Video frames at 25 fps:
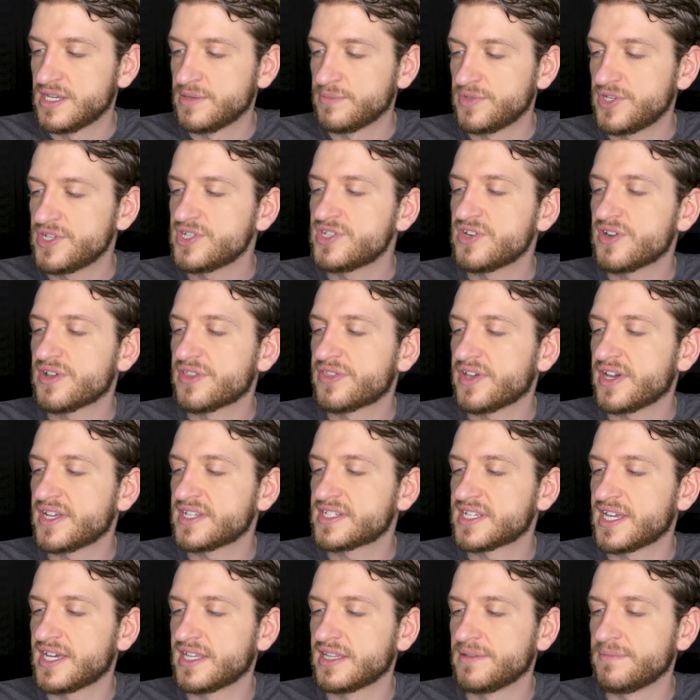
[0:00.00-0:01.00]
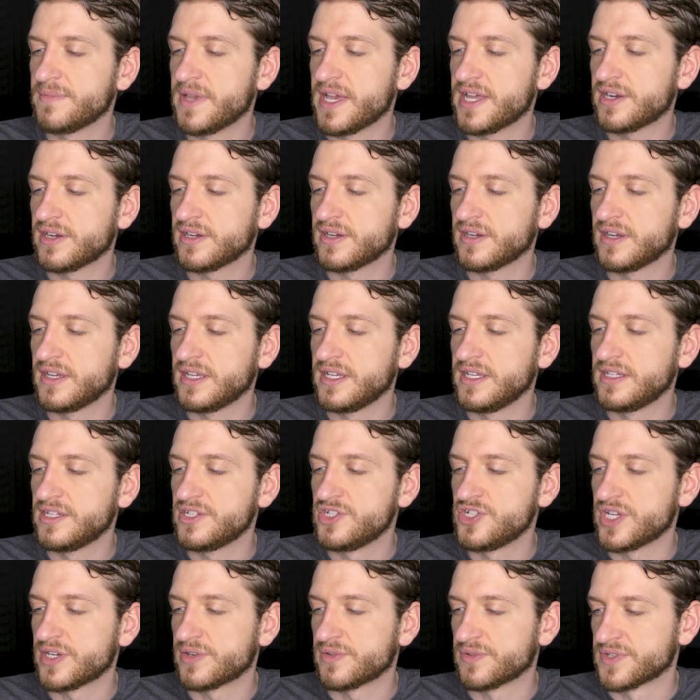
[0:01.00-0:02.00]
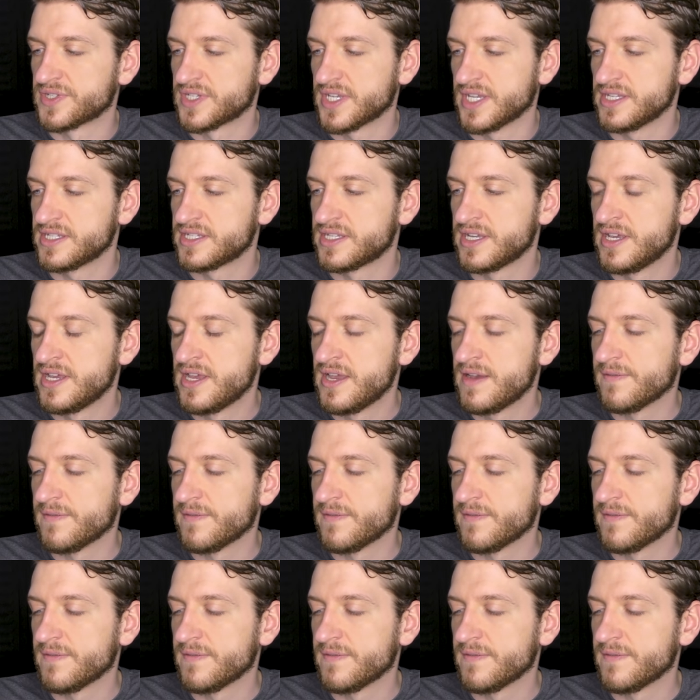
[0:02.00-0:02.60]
but just your thoughts on the matter in a general sense.